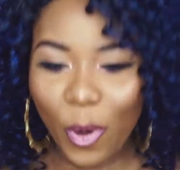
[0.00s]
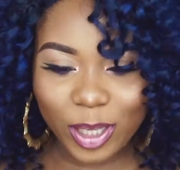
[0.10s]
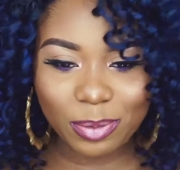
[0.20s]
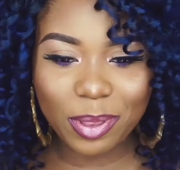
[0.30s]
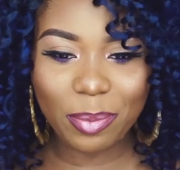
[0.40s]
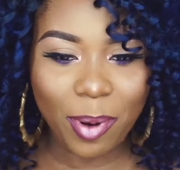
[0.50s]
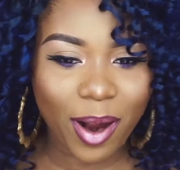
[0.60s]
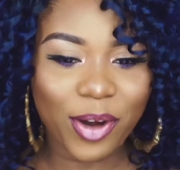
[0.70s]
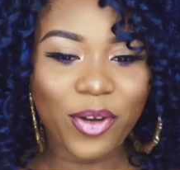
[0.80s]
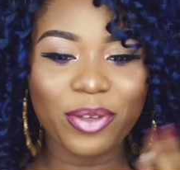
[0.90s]
put the
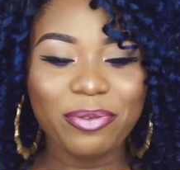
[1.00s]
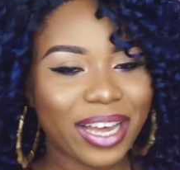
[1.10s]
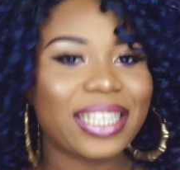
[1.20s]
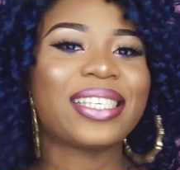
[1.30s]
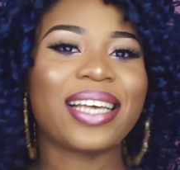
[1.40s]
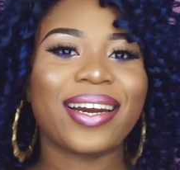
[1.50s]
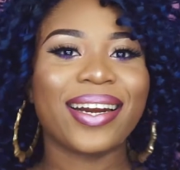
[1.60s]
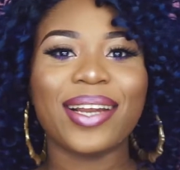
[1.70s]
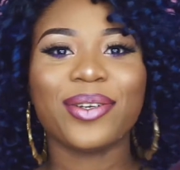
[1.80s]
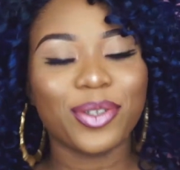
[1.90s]
part on the right side, and
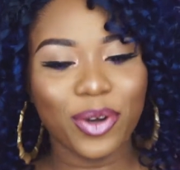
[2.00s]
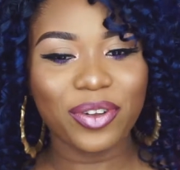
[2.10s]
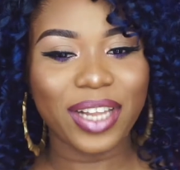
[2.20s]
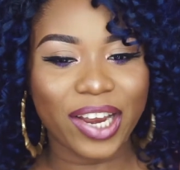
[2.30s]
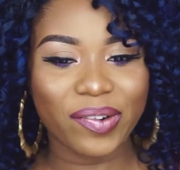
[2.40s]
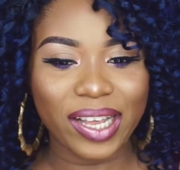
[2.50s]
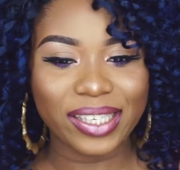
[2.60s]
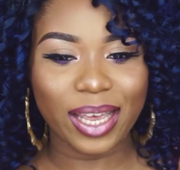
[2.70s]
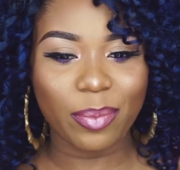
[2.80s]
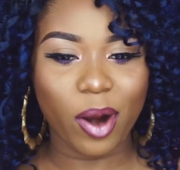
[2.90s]
I don't like right
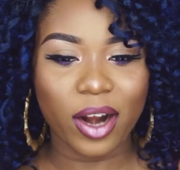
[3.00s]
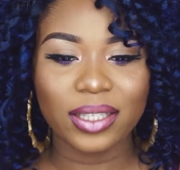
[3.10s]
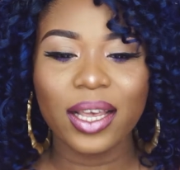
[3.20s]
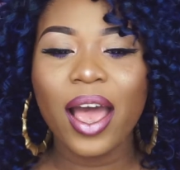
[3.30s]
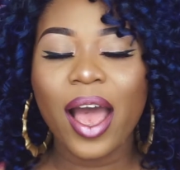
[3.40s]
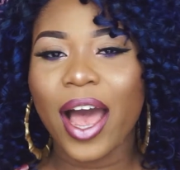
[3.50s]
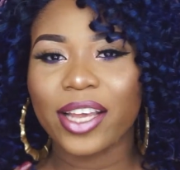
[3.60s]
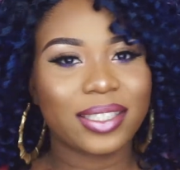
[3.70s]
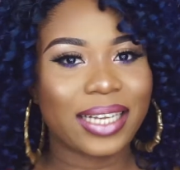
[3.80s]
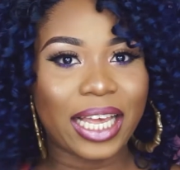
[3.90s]
side parts. I
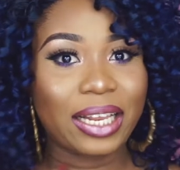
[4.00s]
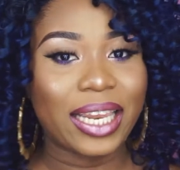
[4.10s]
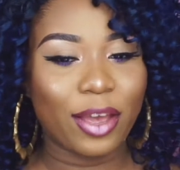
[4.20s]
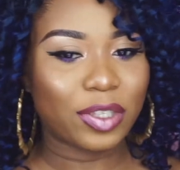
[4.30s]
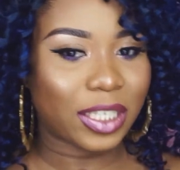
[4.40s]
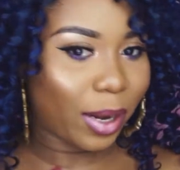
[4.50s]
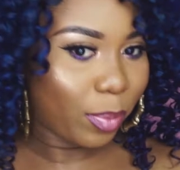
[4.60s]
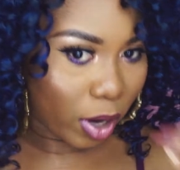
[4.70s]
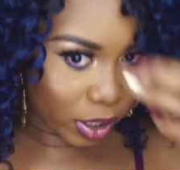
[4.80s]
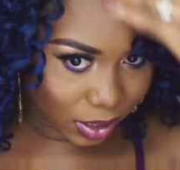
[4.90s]
just like left side
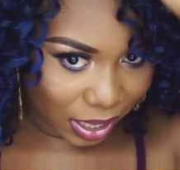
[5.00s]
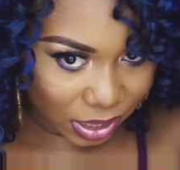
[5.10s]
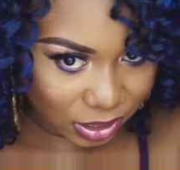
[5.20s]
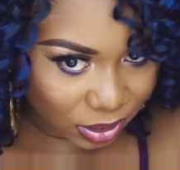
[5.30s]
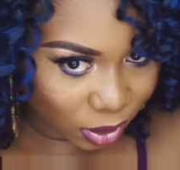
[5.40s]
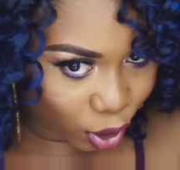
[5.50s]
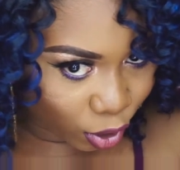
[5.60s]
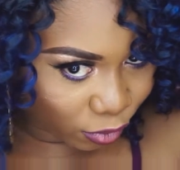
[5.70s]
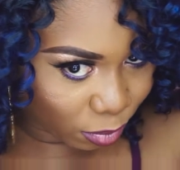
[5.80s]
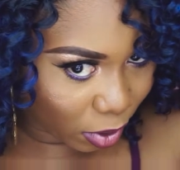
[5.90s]
parts, and this is a
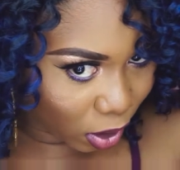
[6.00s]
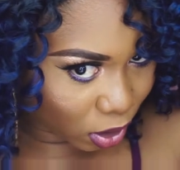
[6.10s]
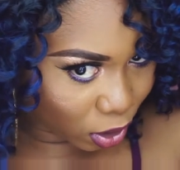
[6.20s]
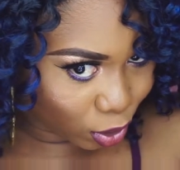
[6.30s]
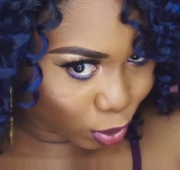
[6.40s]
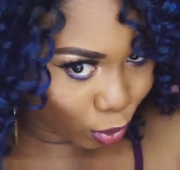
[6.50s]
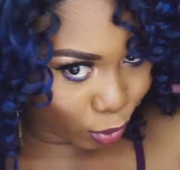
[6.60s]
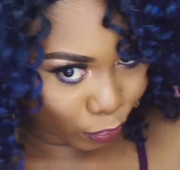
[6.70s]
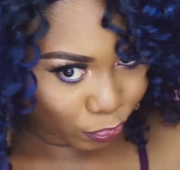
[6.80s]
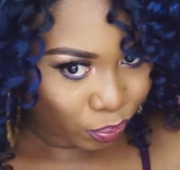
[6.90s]
curved part,
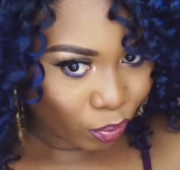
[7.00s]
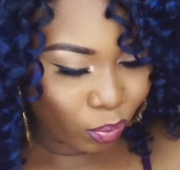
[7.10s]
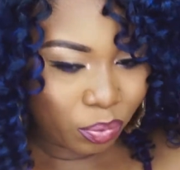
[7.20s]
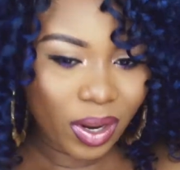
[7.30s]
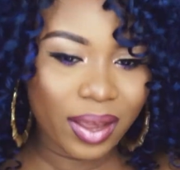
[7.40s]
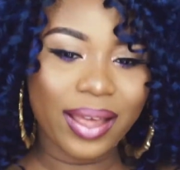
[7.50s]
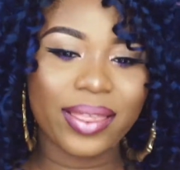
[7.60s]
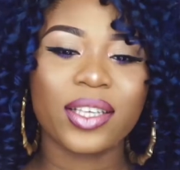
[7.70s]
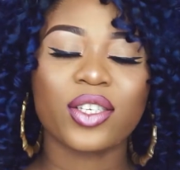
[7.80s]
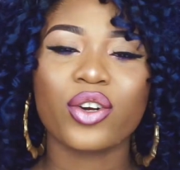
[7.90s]
so I
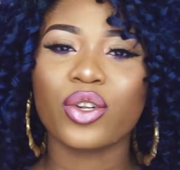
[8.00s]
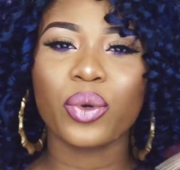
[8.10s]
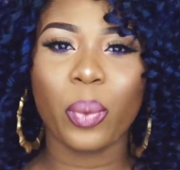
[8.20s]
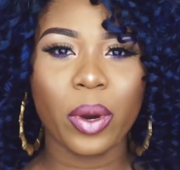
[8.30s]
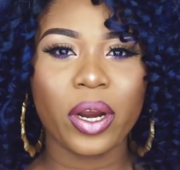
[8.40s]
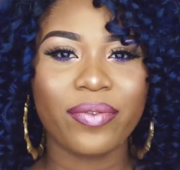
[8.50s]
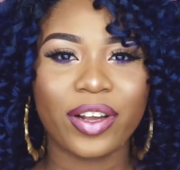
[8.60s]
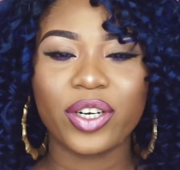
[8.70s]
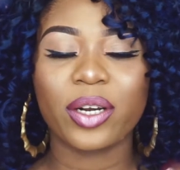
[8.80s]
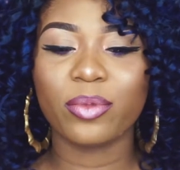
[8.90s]
think it's gonna look weird if I
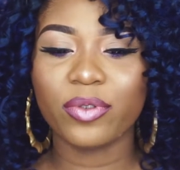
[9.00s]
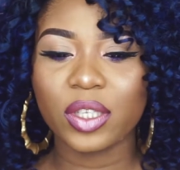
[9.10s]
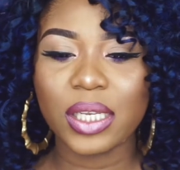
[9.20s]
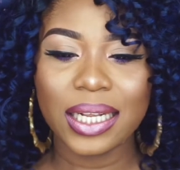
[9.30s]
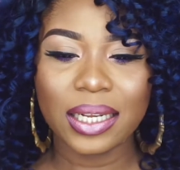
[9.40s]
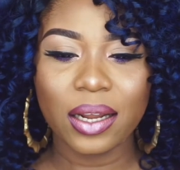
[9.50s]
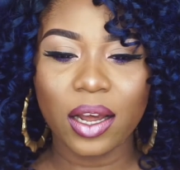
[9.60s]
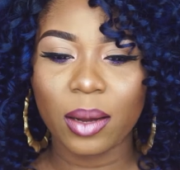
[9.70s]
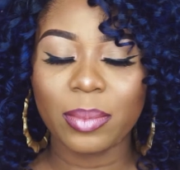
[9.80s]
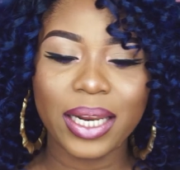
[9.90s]
try to move it to the
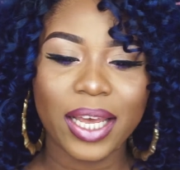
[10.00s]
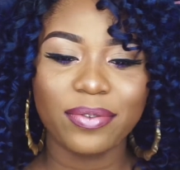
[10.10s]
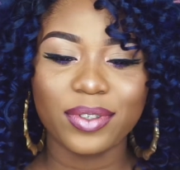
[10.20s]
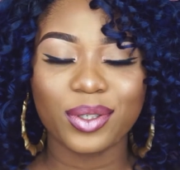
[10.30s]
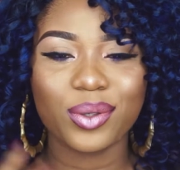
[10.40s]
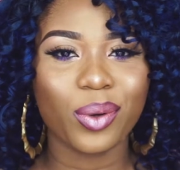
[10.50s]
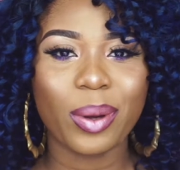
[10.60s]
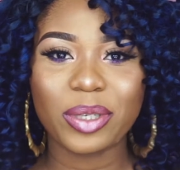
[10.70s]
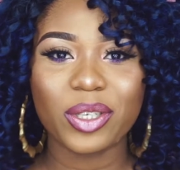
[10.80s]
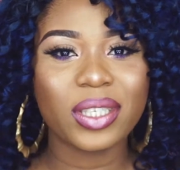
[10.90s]
left. So I'm
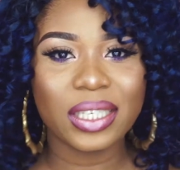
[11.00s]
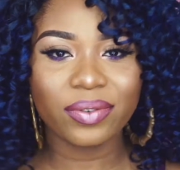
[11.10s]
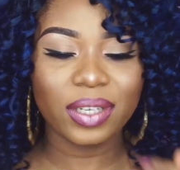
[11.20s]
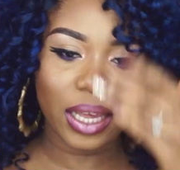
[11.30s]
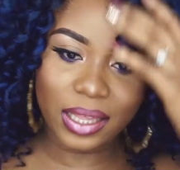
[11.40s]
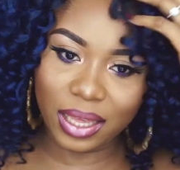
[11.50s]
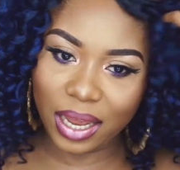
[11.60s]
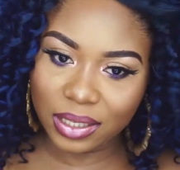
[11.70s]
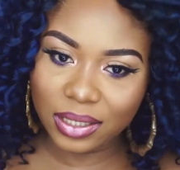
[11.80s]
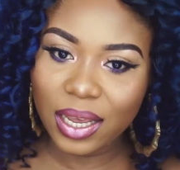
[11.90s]
just going to leave it like that.